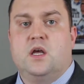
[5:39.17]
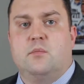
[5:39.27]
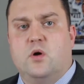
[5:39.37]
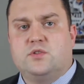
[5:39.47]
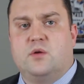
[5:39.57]

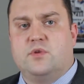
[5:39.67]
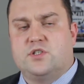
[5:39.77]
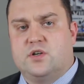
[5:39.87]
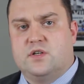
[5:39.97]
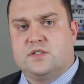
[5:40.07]
Most home
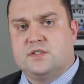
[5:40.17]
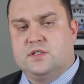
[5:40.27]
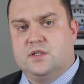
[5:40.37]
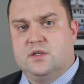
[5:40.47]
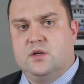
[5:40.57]

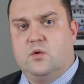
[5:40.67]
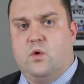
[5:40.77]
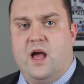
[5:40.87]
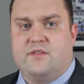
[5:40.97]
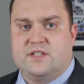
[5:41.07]
insurance will
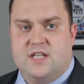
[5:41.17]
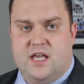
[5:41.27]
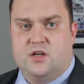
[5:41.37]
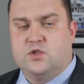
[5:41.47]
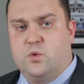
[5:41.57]
have a
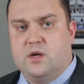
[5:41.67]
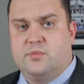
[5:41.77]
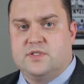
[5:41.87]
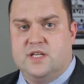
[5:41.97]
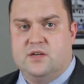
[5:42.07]
10 or
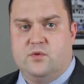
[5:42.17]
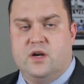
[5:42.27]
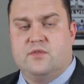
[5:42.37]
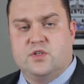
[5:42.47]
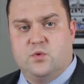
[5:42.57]
20% of
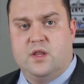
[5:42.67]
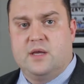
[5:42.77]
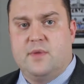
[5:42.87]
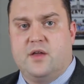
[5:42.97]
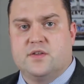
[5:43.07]
whatever the dwelling
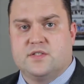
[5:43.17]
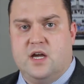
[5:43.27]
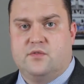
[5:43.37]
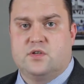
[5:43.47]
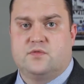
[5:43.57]
amount is
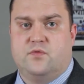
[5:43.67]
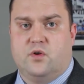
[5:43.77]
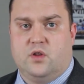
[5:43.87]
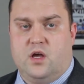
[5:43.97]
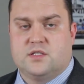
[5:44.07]
coverage
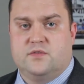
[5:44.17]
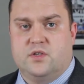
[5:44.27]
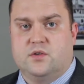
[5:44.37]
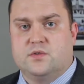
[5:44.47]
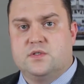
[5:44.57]
for loss of
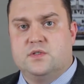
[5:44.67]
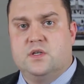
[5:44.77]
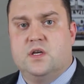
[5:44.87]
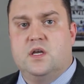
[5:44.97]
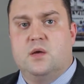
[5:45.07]
use.
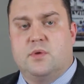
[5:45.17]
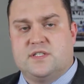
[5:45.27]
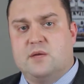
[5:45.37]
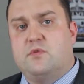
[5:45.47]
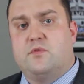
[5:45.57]
But
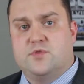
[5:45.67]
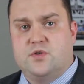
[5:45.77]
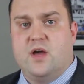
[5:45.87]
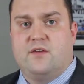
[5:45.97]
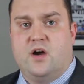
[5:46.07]
some of them
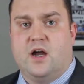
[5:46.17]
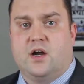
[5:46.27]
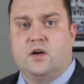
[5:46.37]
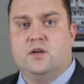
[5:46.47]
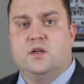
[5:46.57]
do have
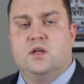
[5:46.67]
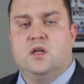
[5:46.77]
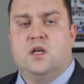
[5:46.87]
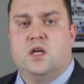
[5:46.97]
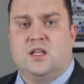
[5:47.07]
higher.
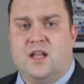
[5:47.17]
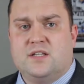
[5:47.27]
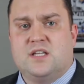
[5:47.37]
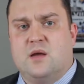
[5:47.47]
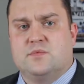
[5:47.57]
A lot
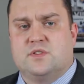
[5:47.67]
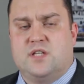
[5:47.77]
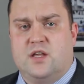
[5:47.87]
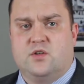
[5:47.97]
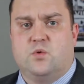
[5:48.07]
of times
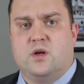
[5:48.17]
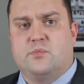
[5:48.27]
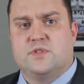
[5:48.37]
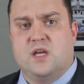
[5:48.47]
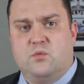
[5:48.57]
10 or
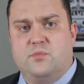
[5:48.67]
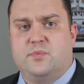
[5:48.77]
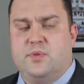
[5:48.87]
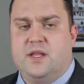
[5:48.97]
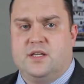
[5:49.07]
20% will be
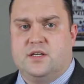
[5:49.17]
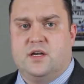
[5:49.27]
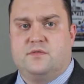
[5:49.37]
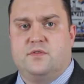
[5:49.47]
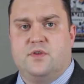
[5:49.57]
plenty
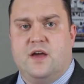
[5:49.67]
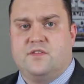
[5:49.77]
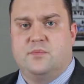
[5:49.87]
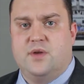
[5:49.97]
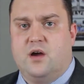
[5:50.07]
enough if you have
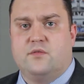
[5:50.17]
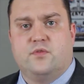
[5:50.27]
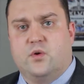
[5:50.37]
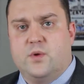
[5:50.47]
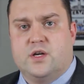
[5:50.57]
to be out
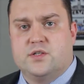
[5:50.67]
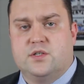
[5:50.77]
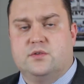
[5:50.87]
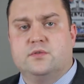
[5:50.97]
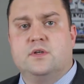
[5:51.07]
for a week or
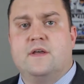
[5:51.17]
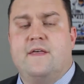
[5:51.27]
two.